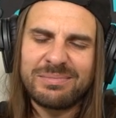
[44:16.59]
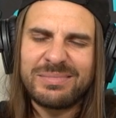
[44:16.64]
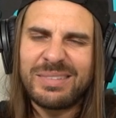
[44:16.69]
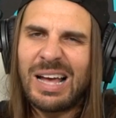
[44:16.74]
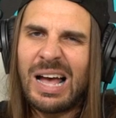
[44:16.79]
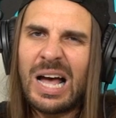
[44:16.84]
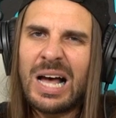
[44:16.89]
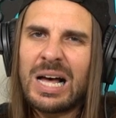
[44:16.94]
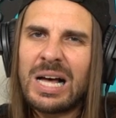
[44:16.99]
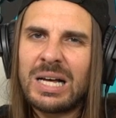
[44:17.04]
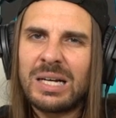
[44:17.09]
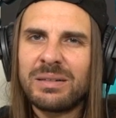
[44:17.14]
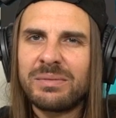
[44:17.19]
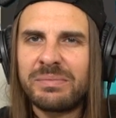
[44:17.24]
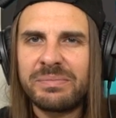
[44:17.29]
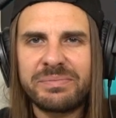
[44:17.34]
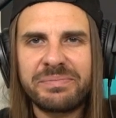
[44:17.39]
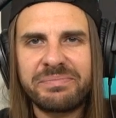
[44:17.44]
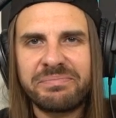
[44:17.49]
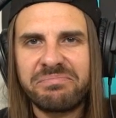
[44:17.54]
nah.
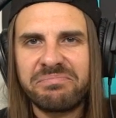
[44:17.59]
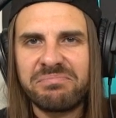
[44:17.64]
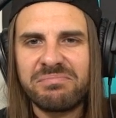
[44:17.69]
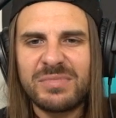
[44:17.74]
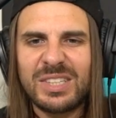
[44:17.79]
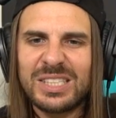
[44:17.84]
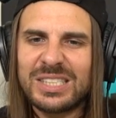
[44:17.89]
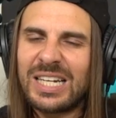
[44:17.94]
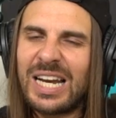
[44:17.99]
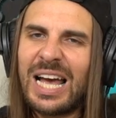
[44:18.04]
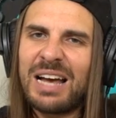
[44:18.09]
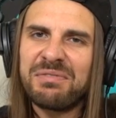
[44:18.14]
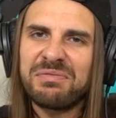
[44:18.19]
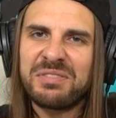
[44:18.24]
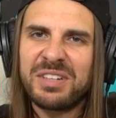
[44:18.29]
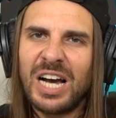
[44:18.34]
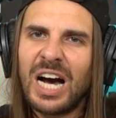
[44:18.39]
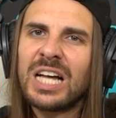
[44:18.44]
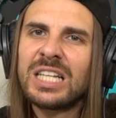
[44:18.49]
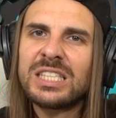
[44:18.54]
Does it
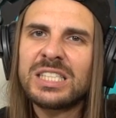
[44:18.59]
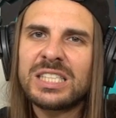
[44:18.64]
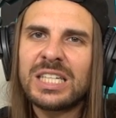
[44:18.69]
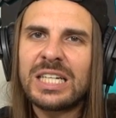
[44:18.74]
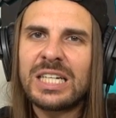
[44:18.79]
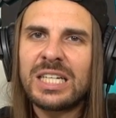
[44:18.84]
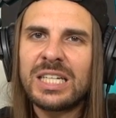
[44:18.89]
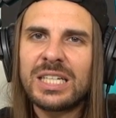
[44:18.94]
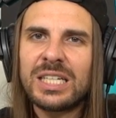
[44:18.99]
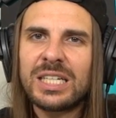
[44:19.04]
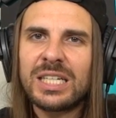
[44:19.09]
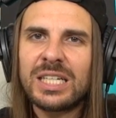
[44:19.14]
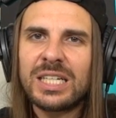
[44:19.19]
have guns in it?